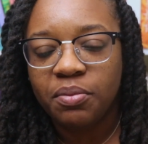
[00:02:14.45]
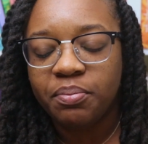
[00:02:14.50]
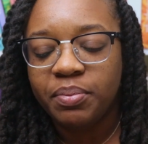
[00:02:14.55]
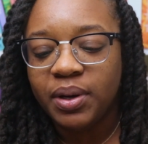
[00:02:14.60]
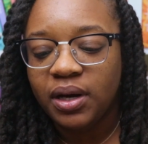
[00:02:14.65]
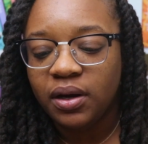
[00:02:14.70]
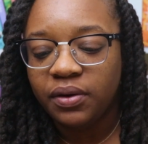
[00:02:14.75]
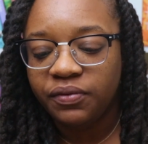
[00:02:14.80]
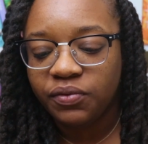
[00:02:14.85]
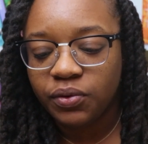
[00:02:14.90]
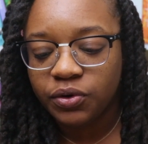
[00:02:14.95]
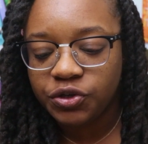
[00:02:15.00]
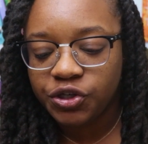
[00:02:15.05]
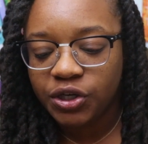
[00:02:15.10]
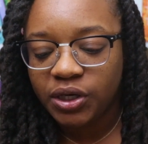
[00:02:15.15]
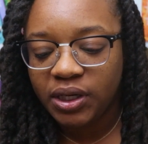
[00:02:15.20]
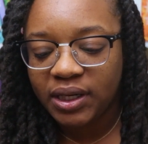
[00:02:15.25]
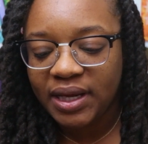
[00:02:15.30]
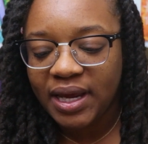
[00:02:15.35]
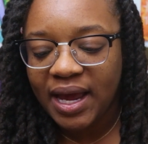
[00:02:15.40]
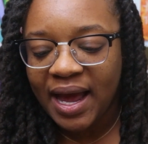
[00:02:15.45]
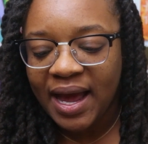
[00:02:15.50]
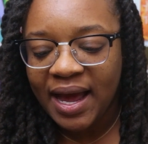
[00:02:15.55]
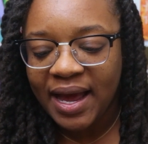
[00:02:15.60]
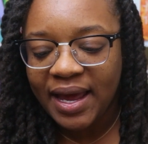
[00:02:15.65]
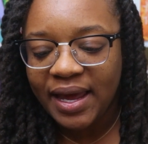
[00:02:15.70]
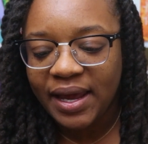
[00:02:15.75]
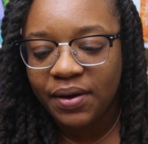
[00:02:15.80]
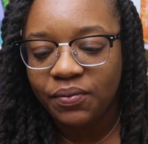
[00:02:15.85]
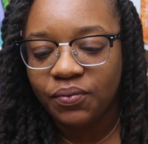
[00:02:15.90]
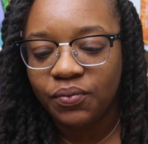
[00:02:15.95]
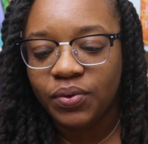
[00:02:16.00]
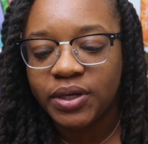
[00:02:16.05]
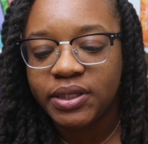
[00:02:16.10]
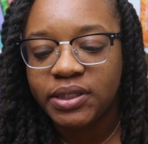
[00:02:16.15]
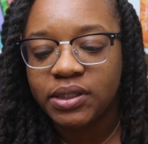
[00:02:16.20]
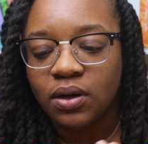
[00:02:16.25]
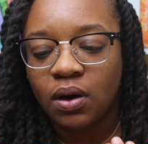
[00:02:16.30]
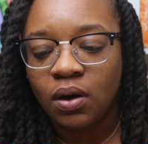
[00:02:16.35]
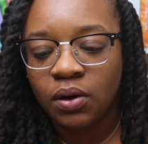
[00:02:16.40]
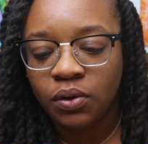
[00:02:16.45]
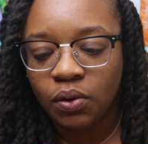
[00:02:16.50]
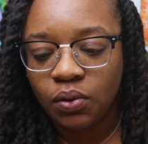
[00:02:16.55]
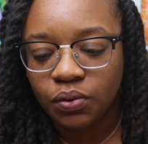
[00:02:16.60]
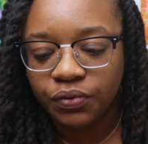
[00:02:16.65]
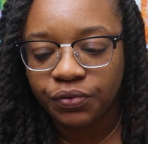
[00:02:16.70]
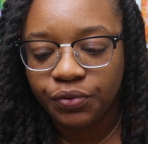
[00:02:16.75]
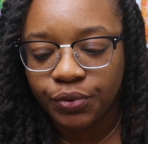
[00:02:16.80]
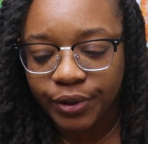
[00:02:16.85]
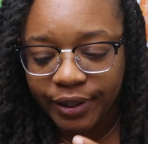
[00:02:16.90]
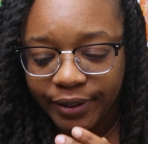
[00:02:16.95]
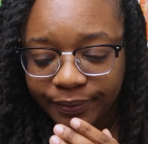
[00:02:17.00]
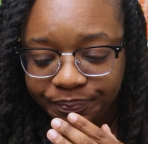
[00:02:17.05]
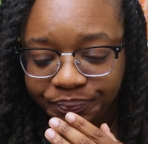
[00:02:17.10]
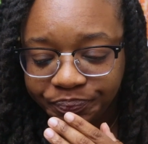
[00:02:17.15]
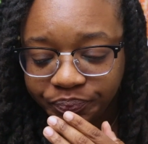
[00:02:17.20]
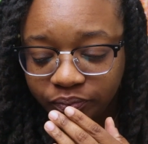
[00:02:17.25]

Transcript: but unfortunately I was on hold for it